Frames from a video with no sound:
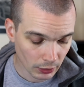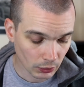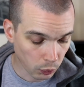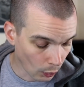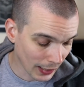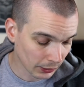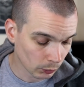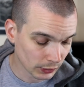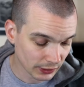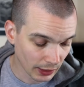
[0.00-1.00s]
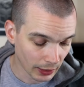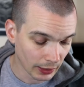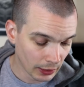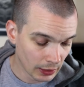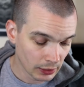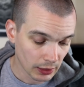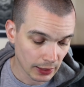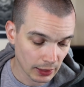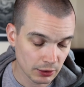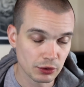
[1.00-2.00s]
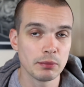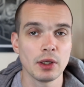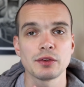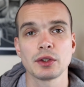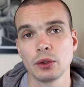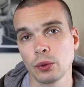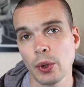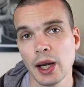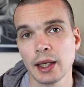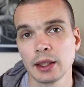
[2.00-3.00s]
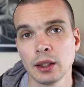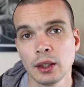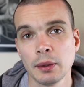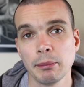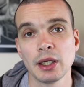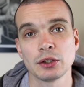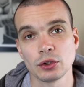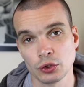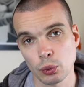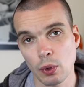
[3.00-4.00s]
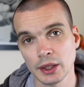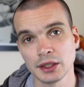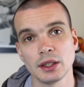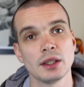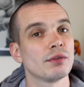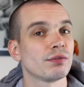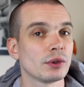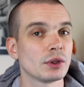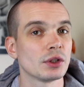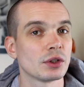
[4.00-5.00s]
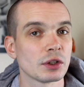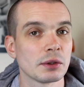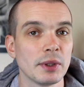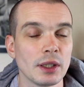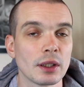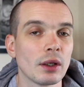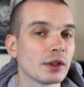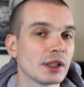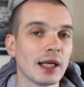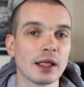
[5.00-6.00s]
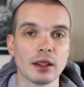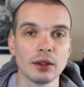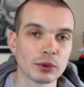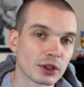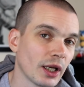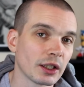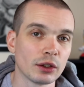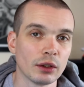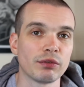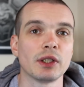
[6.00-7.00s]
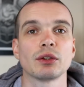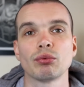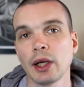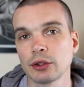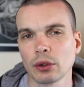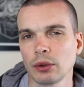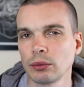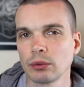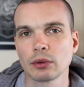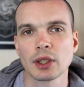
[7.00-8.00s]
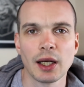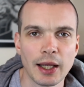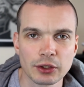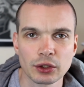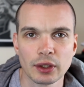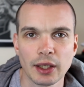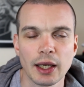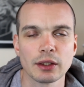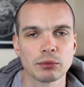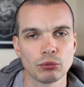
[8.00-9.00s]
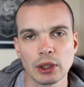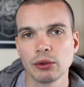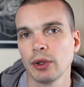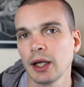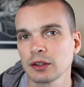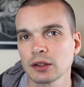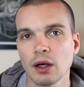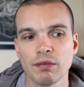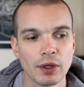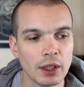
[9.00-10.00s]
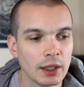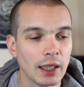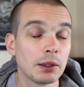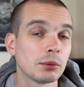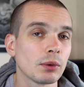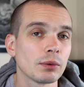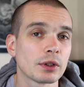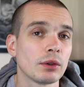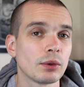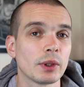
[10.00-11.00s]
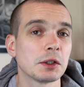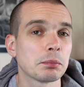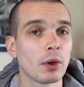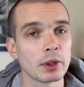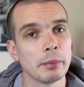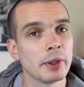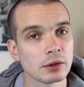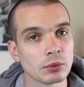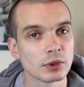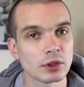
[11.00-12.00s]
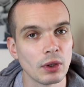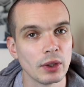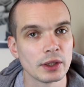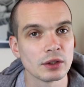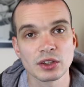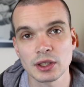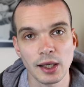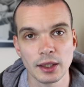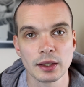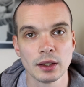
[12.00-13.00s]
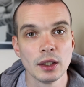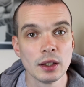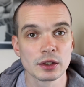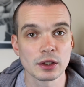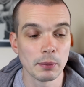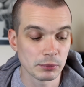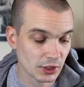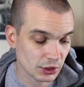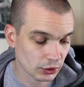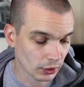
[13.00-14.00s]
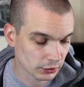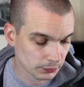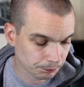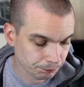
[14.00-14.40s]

Quang was there, and you might have seen Quang mentioned twice in the footage just a minute ago, because he had a little section of his retro collection there, some really rare stuff, and he was also doing his Pocket Pixel design, selling some t-shirts.